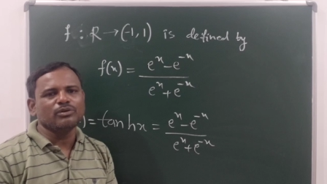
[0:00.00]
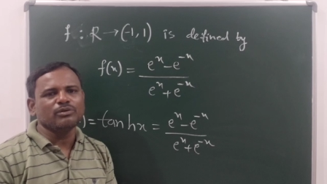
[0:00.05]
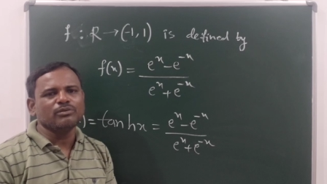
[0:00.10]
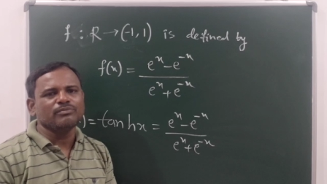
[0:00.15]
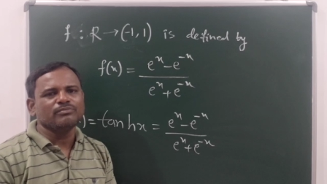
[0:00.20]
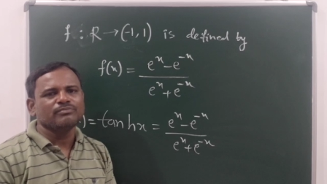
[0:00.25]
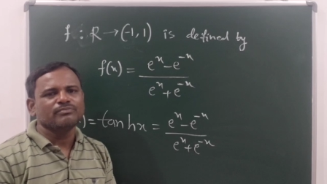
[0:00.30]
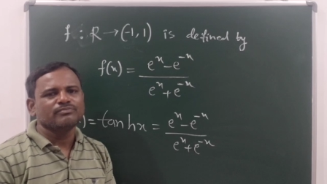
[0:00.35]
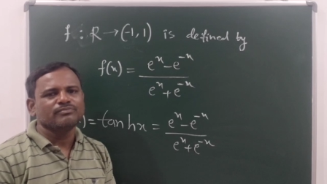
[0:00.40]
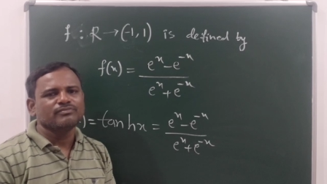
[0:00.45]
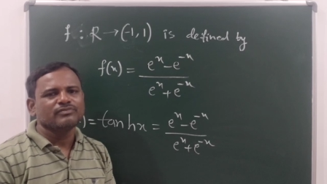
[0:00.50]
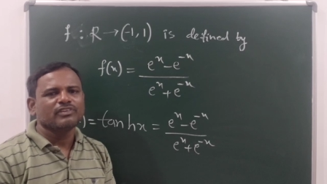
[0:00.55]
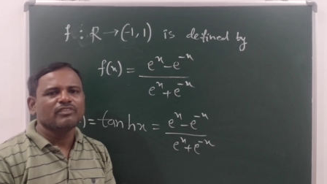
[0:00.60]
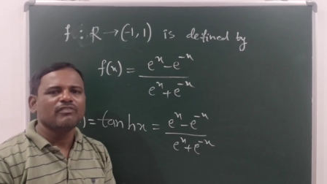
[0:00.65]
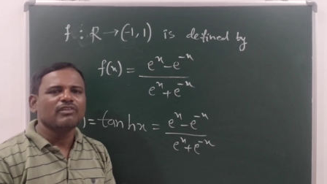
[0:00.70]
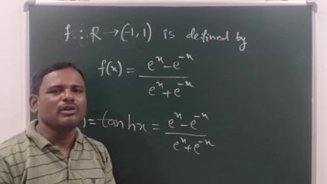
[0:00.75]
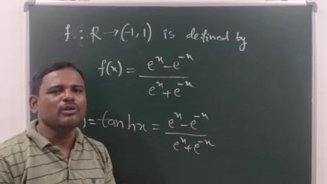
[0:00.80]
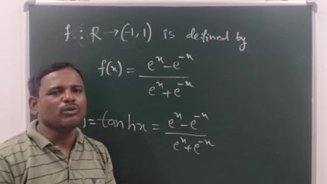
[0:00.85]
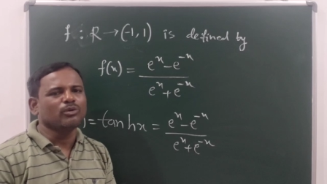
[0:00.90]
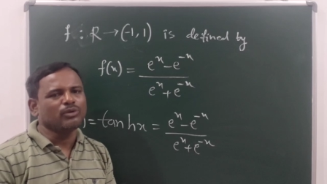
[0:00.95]
to
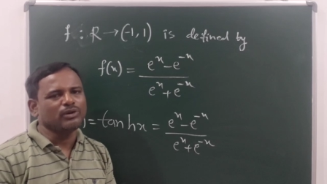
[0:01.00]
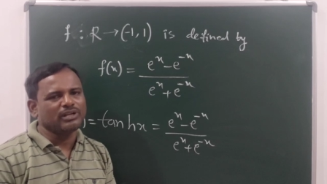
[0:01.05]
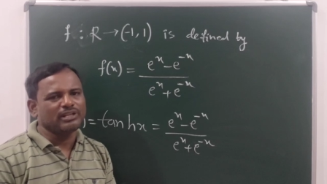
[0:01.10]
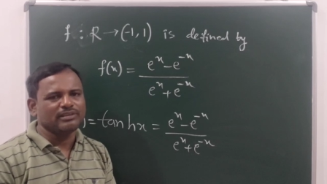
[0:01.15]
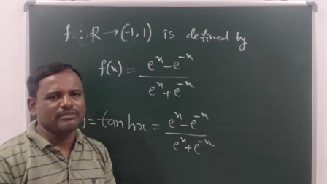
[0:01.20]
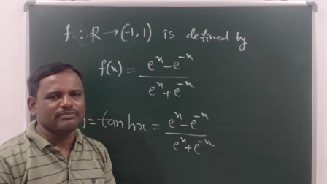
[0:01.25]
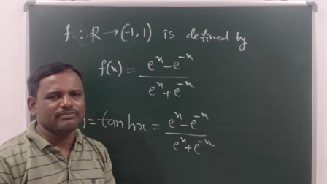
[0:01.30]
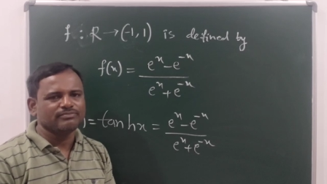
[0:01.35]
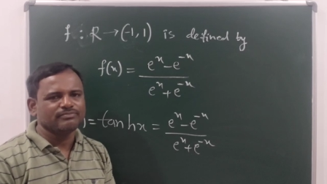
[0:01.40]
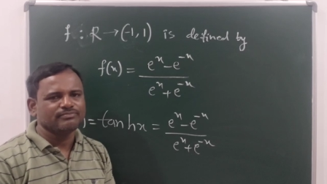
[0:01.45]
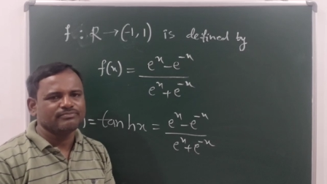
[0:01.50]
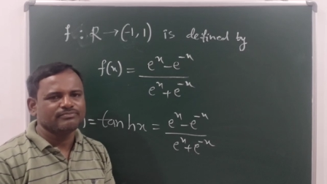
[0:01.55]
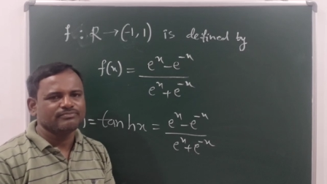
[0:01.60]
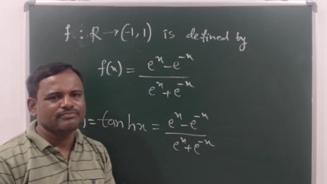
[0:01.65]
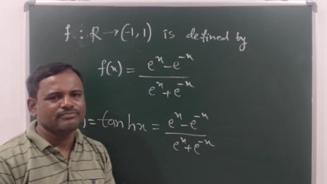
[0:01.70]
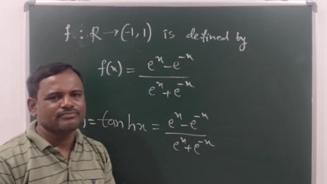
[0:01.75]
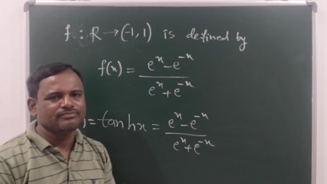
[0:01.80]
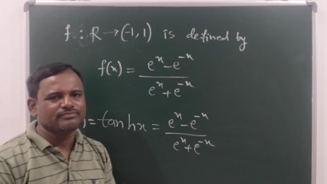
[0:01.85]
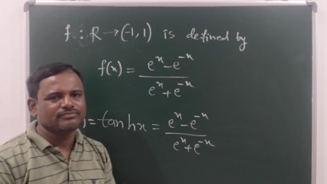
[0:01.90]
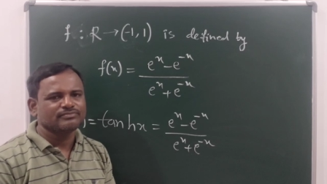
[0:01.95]
1 only.
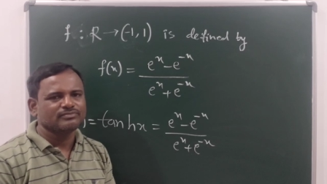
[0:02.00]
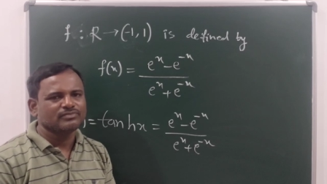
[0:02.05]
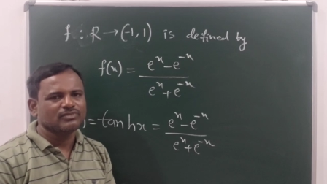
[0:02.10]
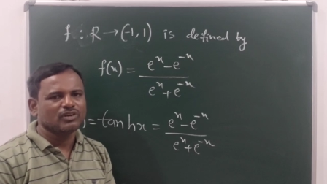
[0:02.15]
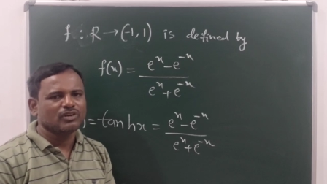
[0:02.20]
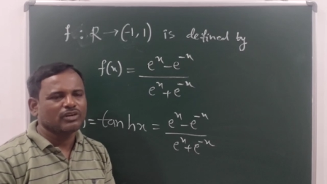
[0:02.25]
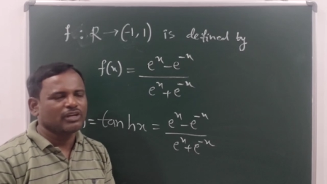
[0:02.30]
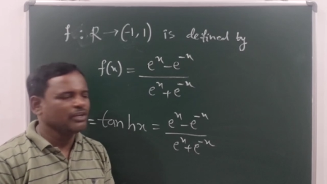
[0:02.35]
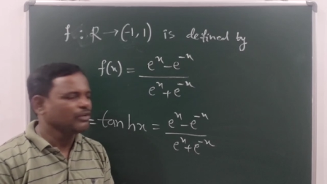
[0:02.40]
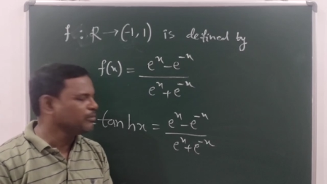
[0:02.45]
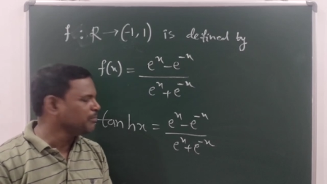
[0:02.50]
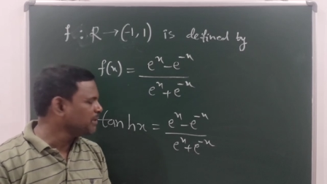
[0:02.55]
Okay,